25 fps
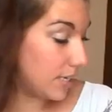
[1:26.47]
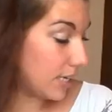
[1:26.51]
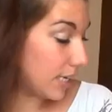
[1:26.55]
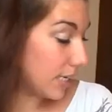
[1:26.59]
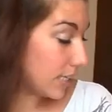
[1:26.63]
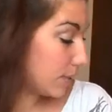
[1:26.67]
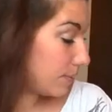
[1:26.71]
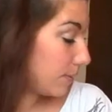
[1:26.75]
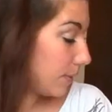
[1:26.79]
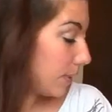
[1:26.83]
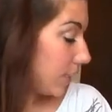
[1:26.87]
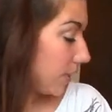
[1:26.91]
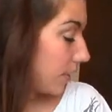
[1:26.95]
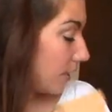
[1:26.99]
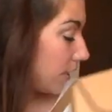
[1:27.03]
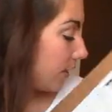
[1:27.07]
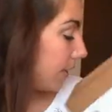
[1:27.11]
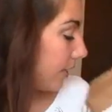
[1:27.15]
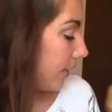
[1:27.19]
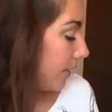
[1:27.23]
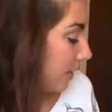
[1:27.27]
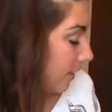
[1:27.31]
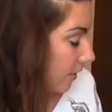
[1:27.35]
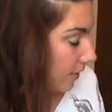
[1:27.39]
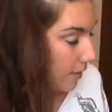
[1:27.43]
next month.
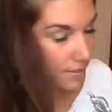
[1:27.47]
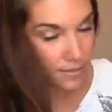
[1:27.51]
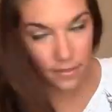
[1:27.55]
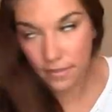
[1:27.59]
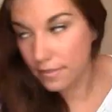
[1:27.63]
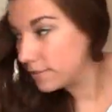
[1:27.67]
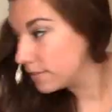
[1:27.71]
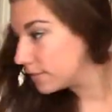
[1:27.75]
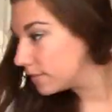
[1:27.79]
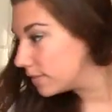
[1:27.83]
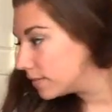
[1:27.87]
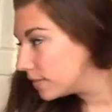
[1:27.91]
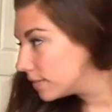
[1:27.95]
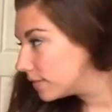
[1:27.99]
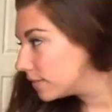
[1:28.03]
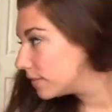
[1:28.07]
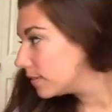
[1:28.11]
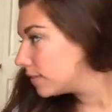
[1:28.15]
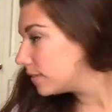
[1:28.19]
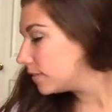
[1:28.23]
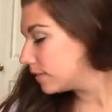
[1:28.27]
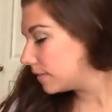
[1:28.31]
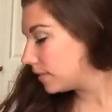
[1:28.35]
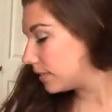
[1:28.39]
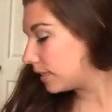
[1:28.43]

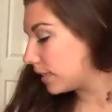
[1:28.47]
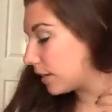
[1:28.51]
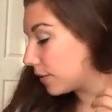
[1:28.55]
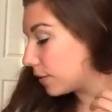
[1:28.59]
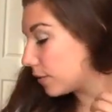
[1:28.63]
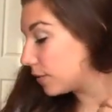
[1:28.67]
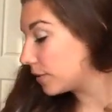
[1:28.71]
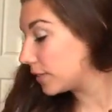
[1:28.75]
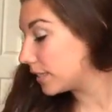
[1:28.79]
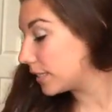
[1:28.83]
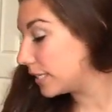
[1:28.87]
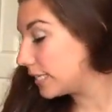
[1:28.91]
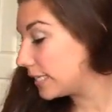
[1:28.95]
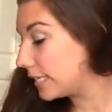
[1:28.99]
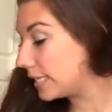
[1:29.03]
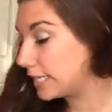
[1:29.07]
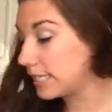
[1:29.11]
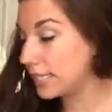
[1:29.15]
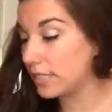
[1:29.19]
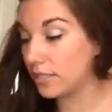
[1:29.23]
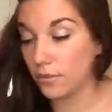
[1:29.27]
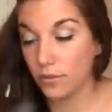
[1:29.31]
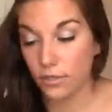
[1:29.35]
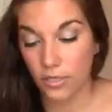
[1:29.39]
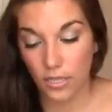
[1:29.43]
I'm going to
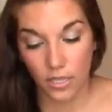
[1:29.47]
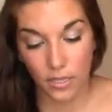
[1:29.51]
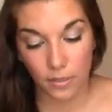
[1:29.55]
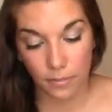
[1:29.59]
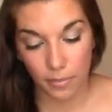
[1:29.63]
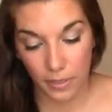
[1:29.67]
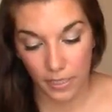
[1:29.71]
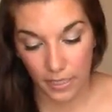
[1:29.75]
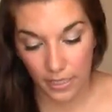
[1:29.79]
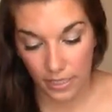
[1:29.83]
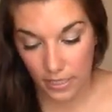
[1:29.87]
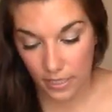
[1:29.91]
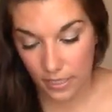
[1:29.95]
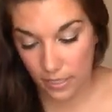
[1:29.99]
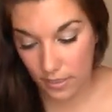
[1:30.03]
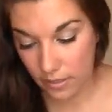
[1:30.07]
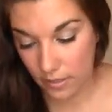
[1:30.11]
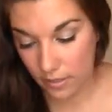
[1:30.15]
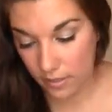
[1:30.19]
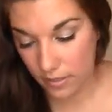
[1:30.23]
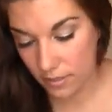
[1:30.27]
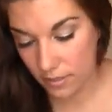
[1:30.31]
need those on the plane.